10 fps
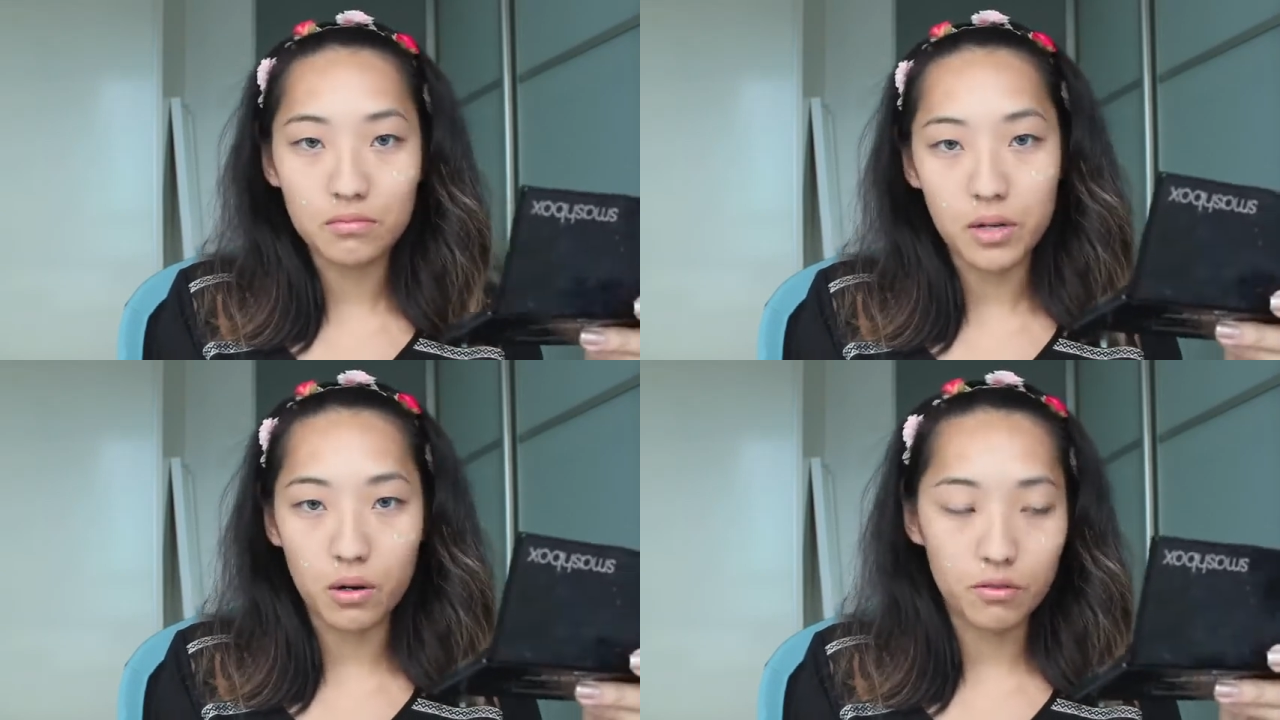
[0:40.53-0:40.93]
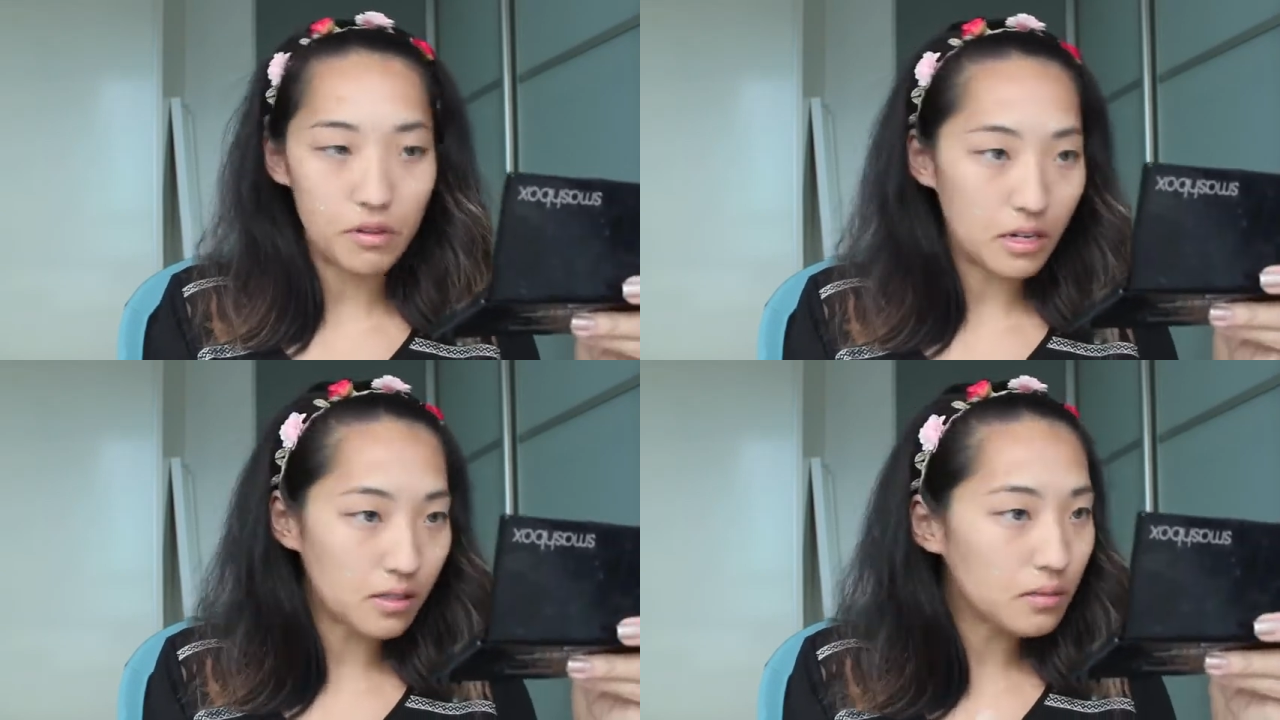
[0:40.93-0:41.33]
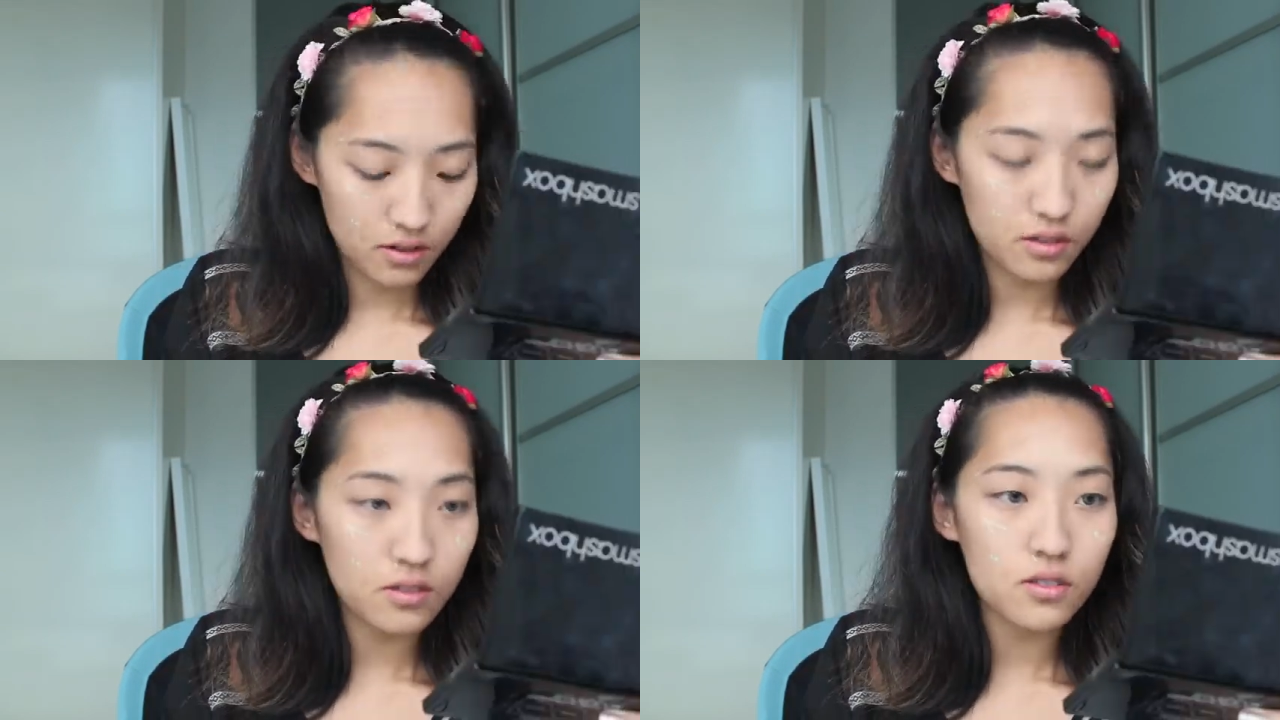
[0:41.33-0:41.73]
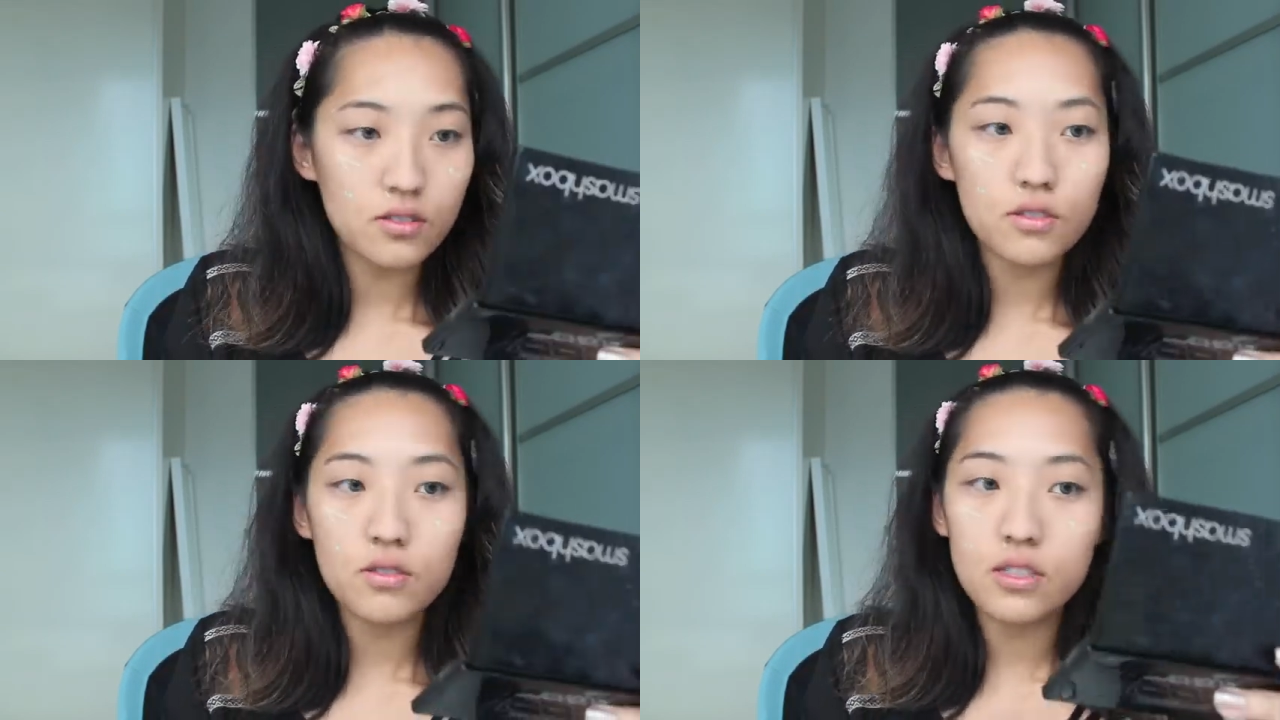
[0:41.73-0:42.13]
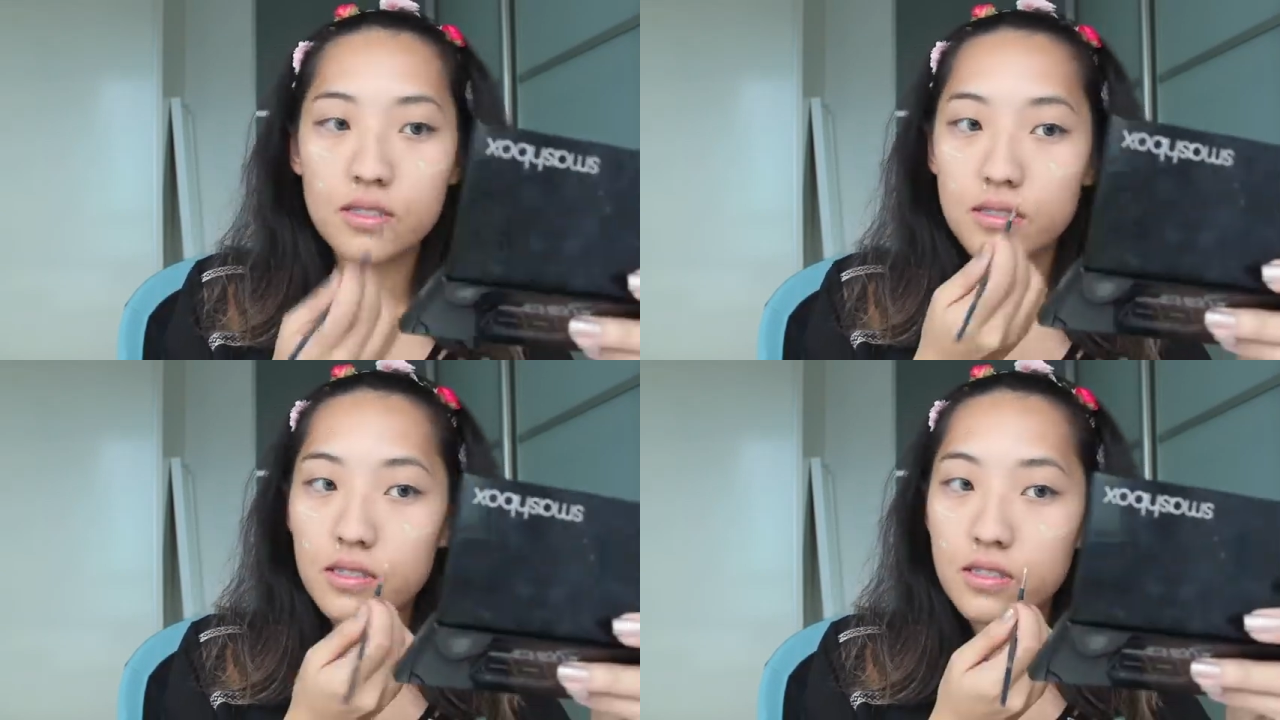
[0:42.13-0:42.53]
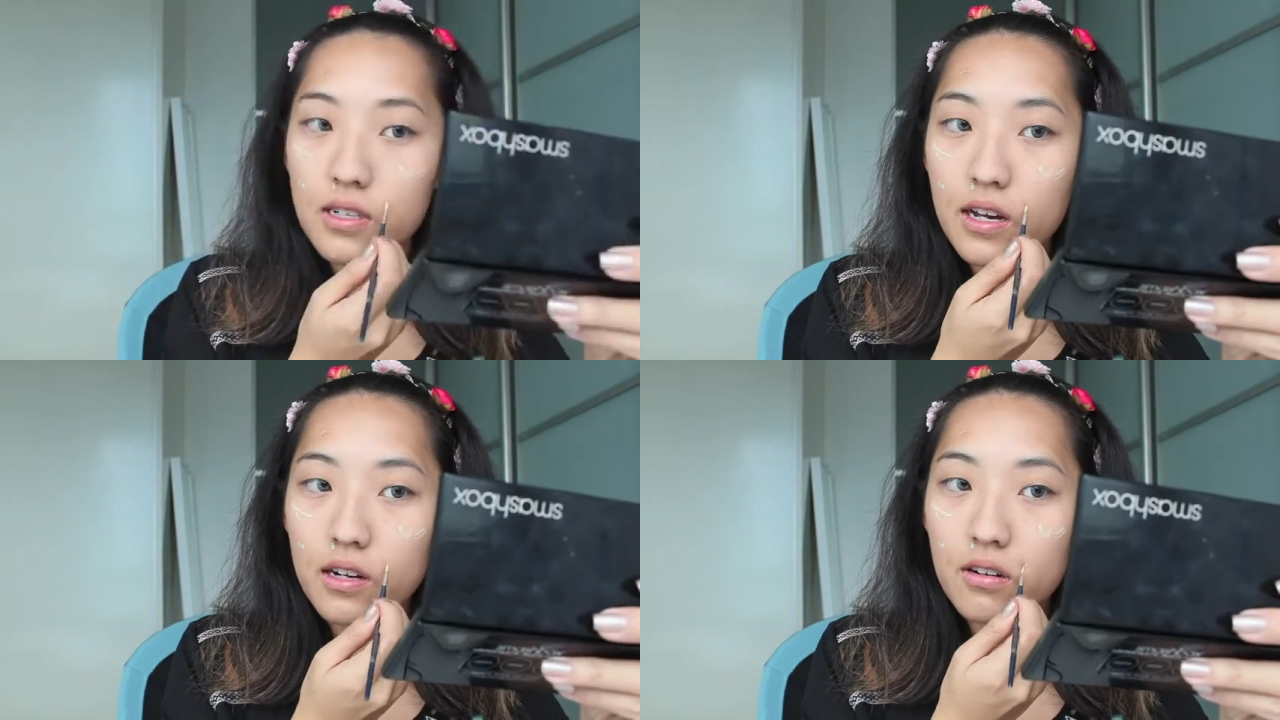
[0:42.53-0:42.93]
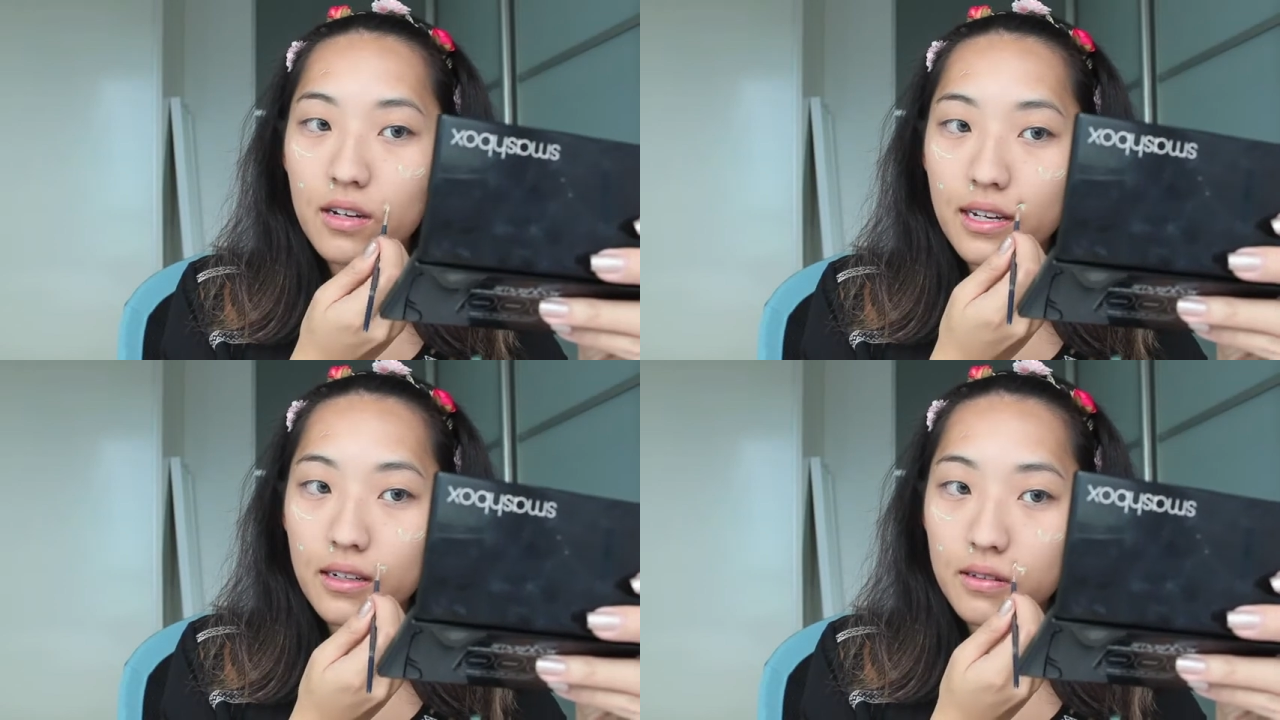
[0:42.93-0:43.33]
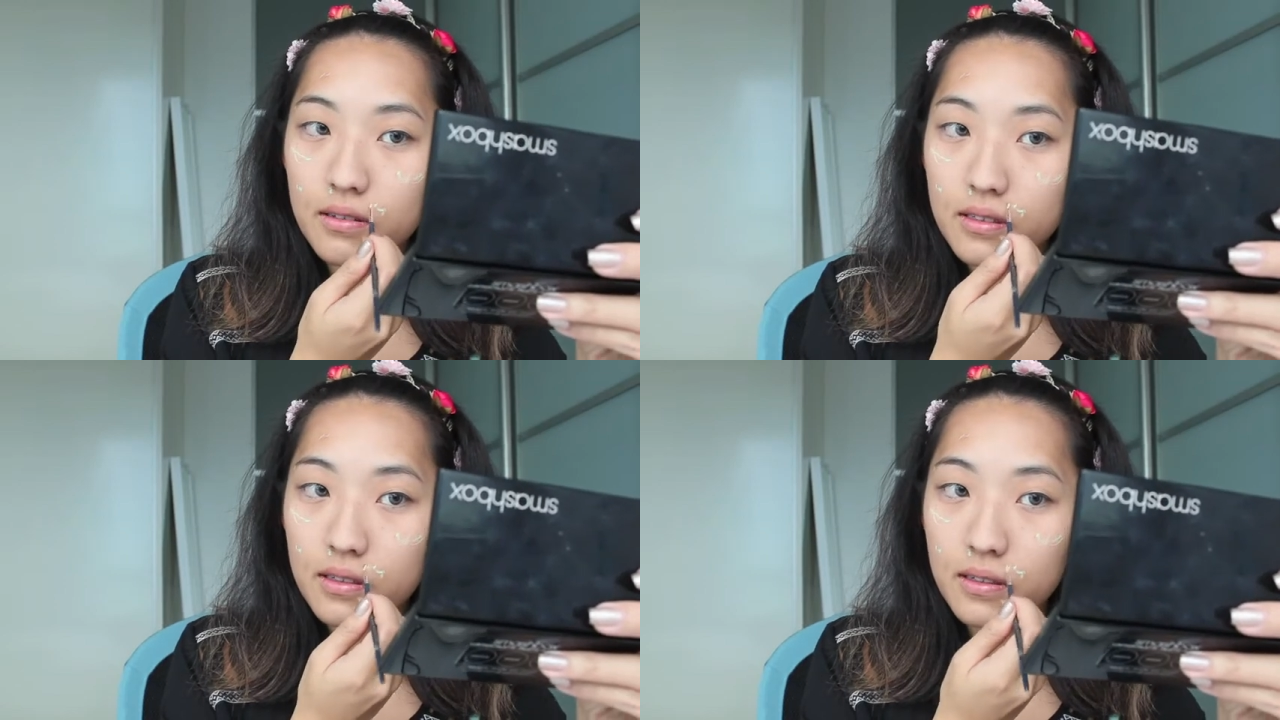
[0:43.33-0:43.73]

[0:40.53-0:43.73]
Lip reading: my whole face. So just dot around